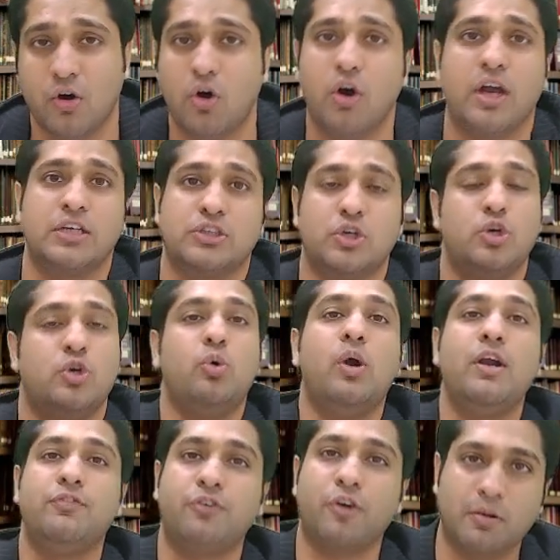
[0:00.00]
Okay, so do
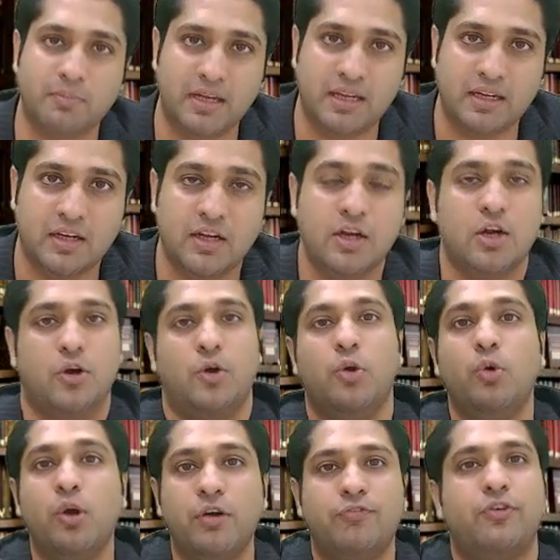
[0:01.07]
it for me.
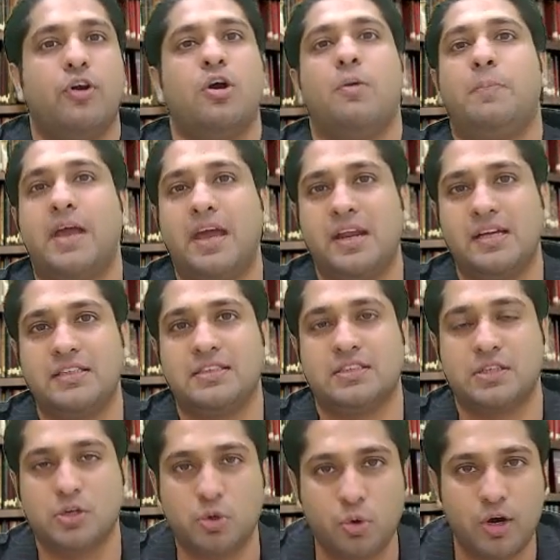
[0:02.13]
Do it for your parents,
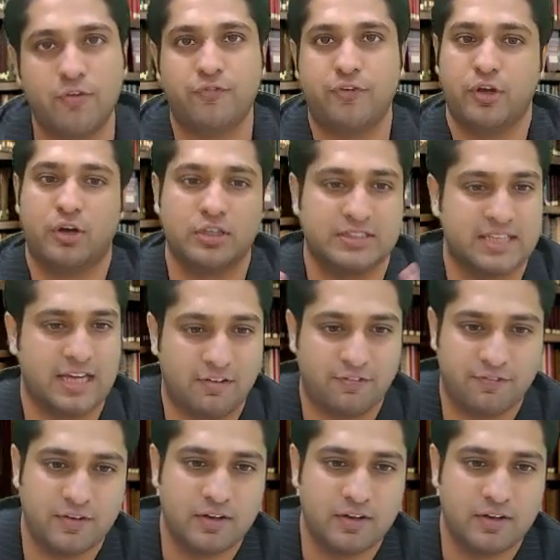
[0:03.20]
do it for yourself.